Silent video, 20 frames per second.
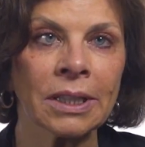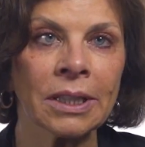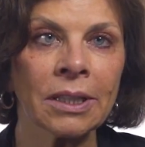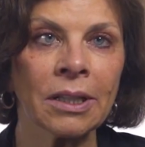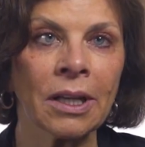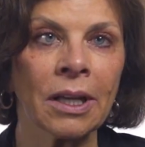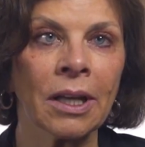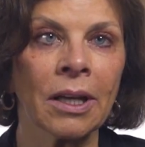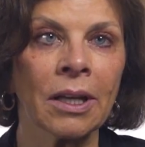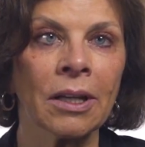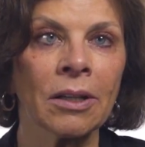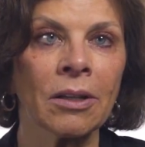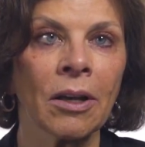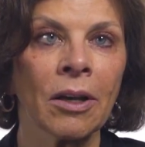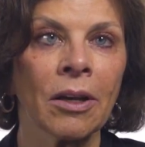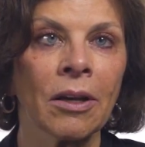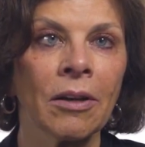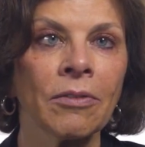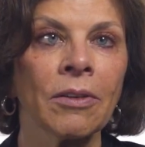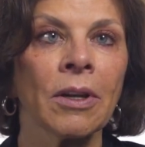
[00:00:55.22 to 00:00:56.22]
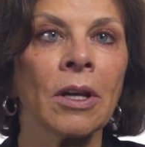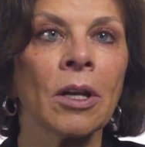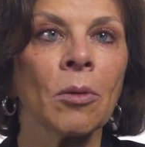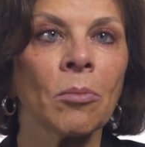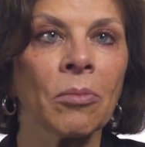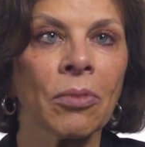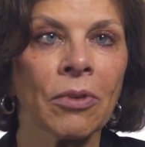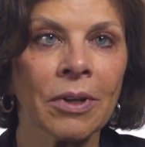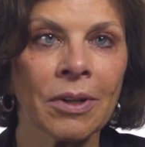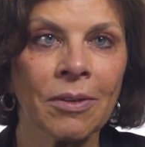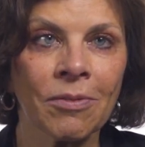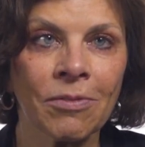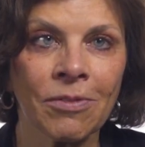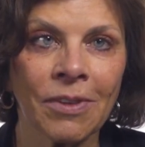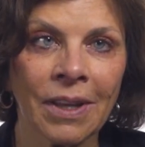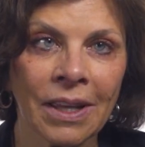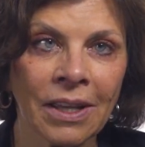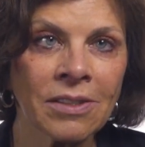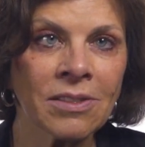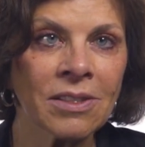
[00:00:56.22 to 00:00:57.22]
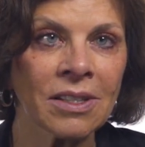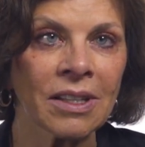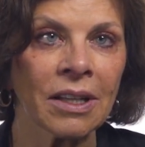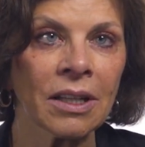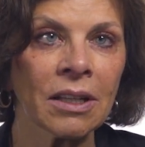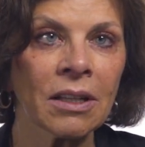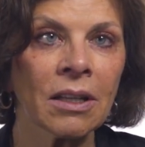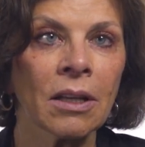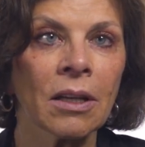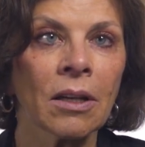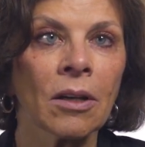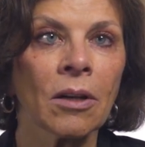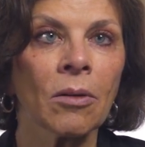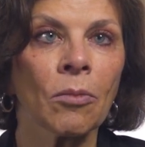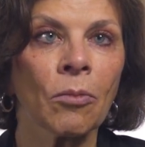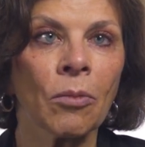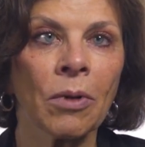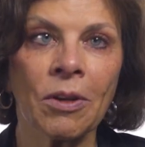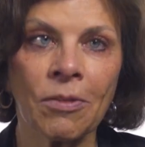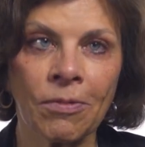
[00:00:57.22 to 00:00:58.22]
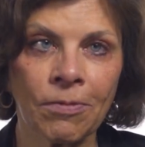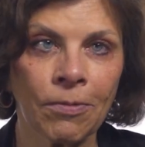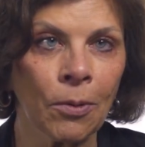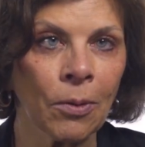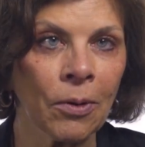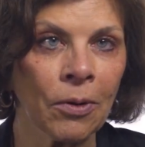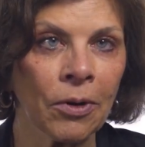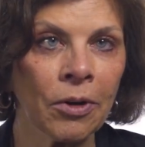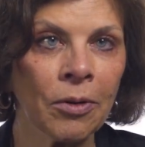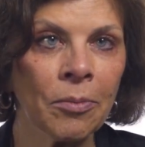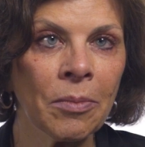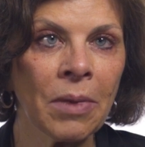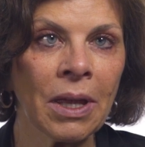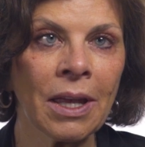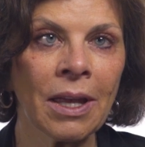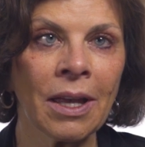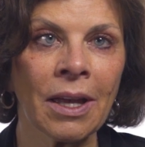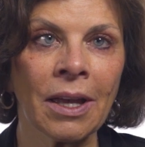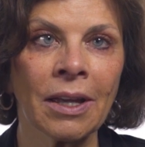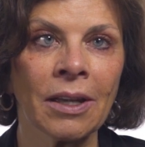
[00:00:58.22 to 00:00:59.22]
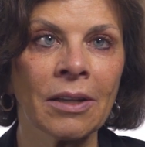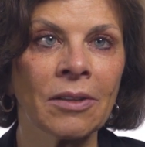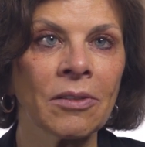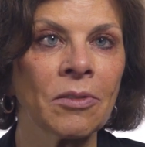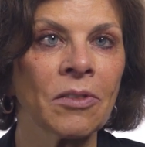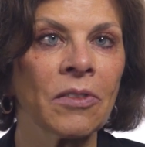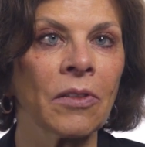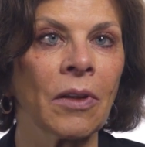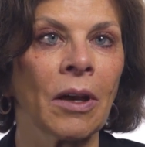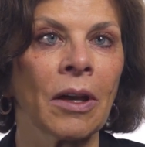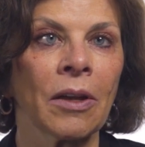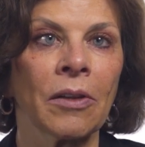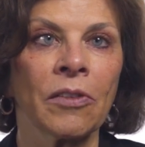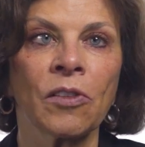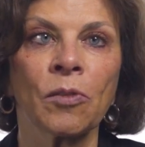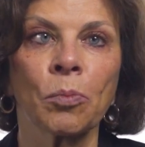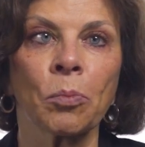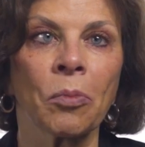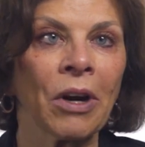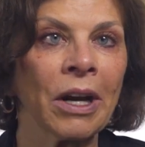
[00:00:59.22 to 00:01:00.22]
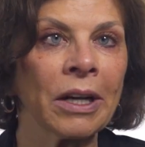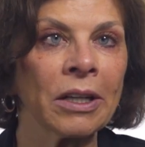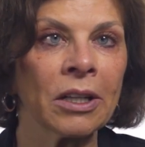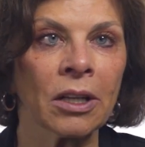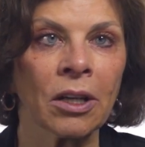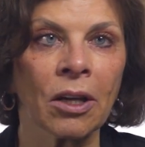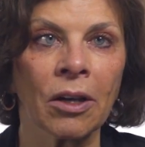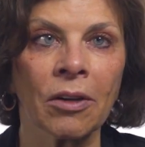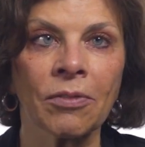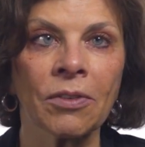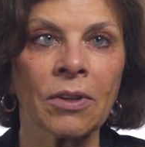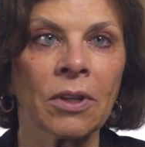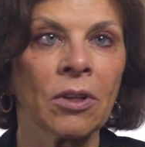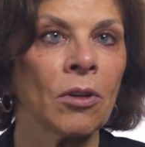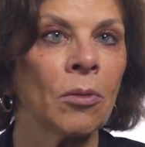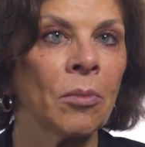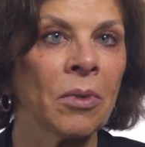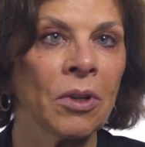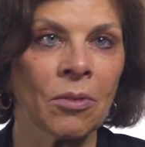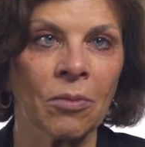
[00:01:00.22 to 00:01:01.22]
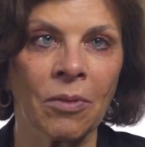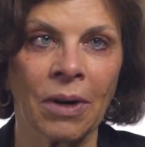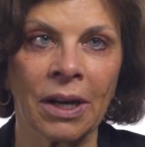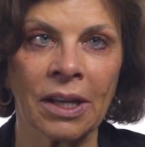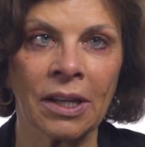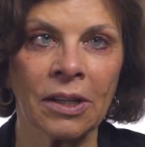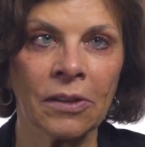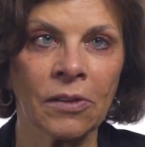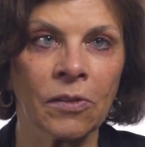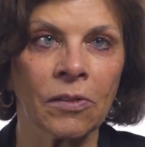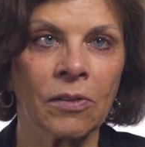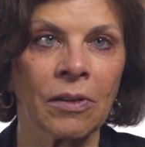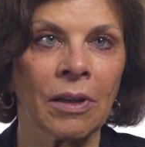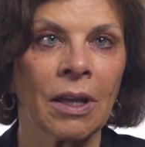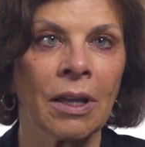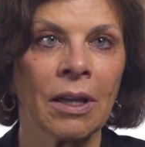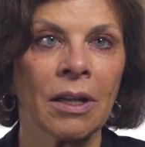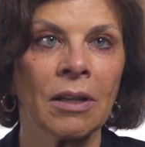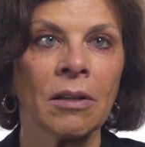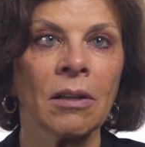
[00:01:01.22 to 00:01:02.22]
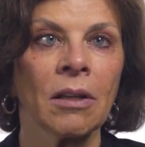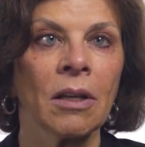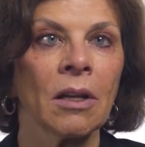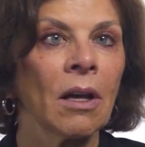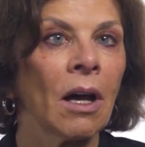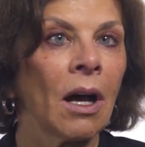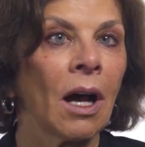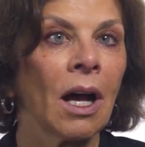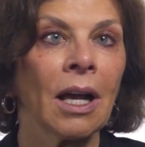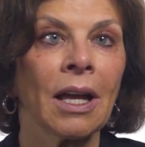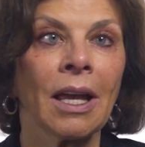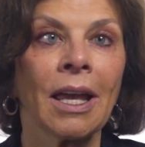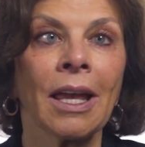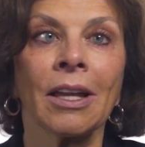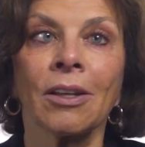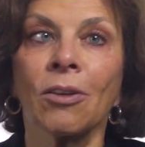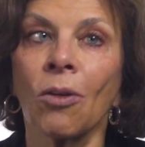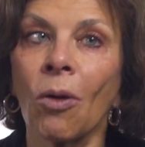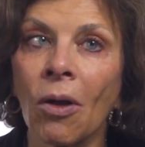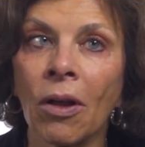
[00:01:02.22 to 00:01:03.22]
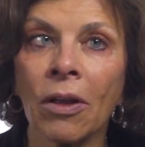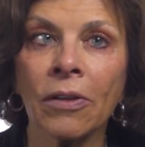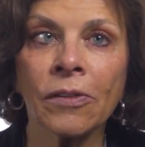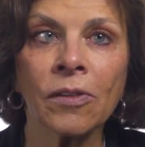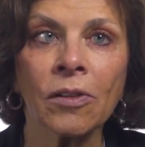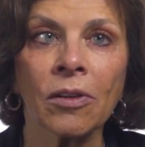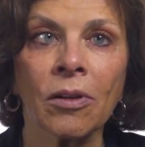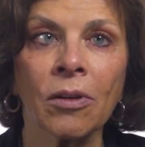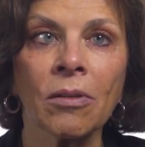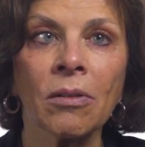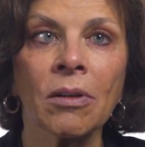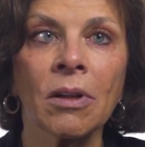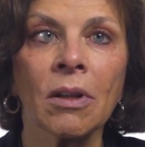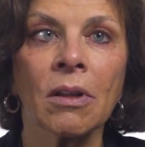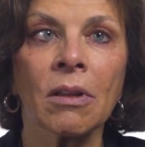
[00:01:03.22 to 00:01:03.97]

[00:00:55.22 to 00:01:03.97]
it and of preventing reform and spreading of human rights and also